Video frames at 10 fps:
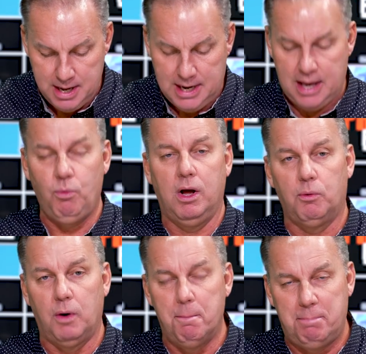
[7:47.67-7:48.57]
many
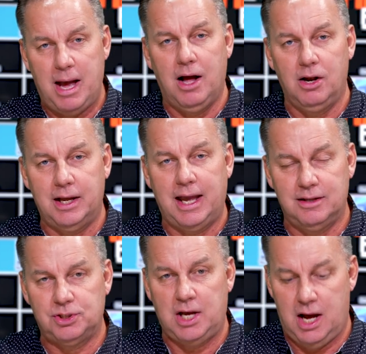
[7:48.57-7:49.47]
will rebel
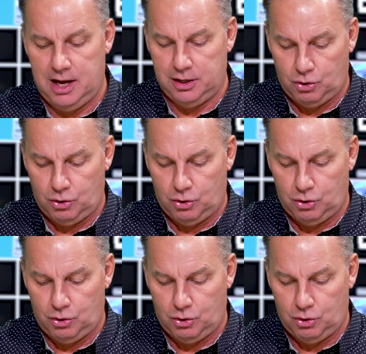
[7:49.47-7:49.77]
against God,